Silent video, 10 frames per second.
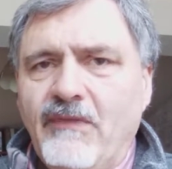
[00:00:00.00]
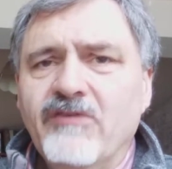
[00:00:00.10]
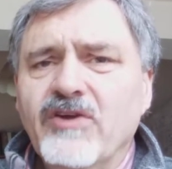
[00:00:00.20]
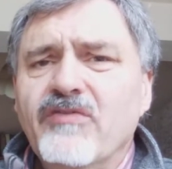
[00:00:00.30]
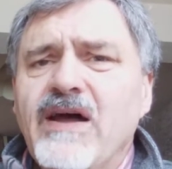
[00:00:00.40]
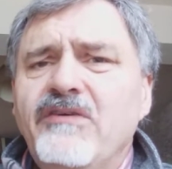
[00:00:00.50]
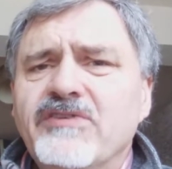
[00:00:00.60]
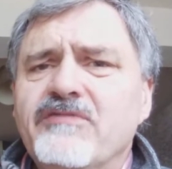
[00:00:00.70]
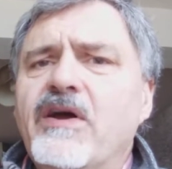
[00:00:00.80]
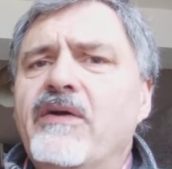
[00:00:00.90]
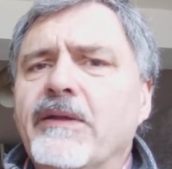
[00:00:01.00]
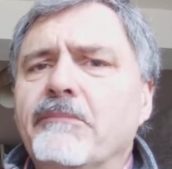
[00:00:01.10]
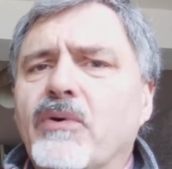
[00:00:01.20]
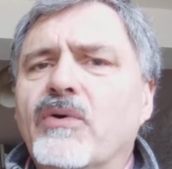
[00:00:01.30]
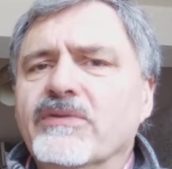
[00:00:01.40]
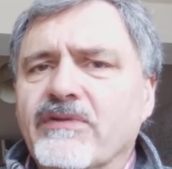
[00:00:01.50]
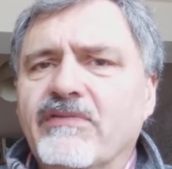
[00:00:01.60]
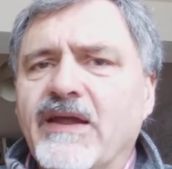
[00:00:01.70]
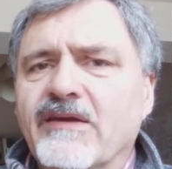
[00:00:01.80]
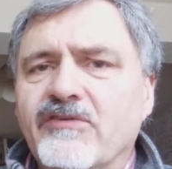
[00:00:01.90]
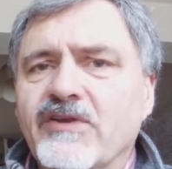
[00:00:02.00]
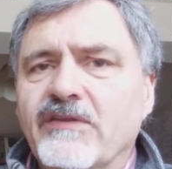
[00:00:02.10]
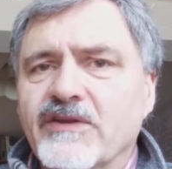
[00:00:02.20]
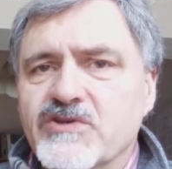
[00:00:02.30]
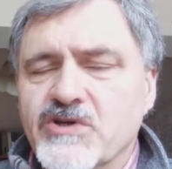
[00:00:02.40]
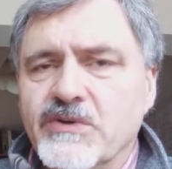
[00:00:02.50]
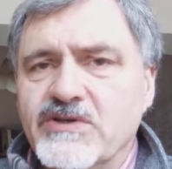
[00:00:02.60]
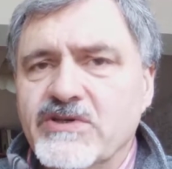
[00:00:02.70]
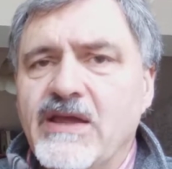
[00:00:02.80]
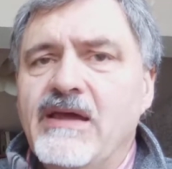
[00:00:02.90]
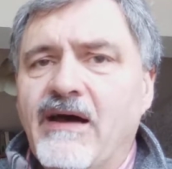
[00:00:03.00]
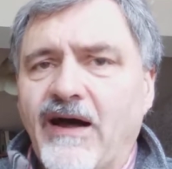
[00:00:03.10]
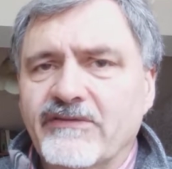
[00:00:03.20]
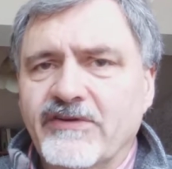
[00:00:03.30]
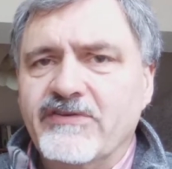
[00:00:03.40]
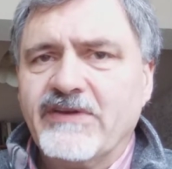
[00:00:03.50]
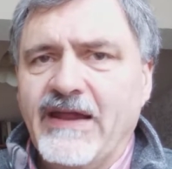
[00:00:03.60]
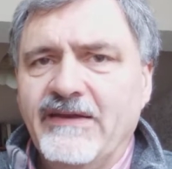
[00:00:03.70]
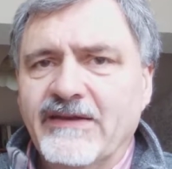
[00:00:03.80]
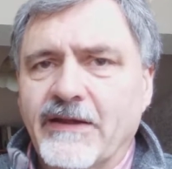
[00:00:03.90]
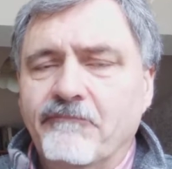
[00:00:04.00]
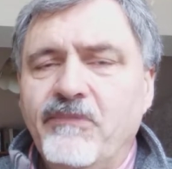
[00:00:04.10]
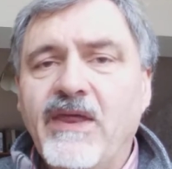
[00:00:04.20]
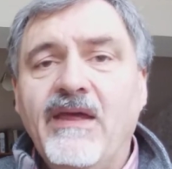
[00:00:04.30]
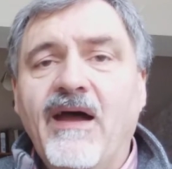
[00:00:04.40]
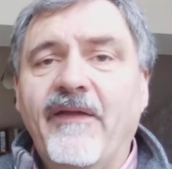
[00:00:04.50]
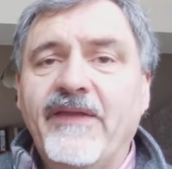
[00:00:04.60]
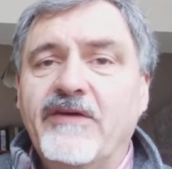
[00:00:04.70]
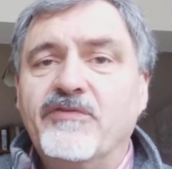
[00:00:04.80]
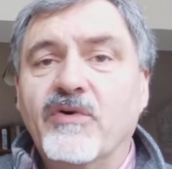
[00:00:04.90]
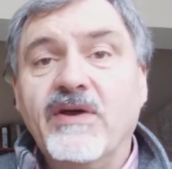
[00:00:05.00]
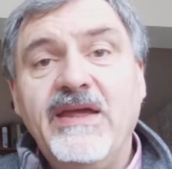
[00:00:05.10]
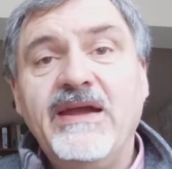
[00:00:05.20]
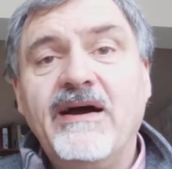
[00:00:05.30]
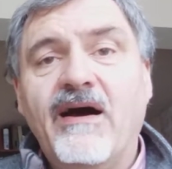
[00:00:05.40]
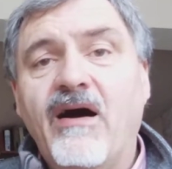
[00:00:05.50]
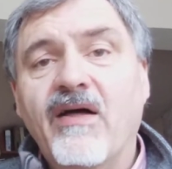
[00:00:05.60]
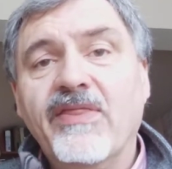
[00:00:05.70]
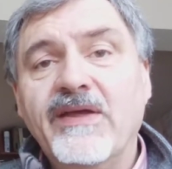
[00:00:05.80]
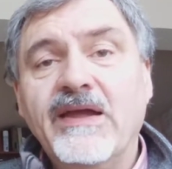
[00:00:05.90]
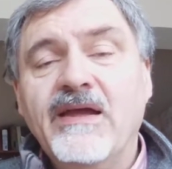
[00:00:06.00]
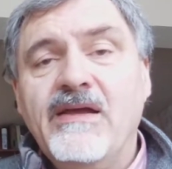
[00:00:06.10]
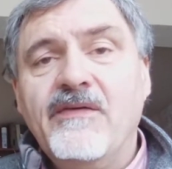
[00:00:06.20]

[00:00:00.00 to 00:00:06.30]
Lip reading: So vows are very important things in the Jewish understanding. And therefore, here are the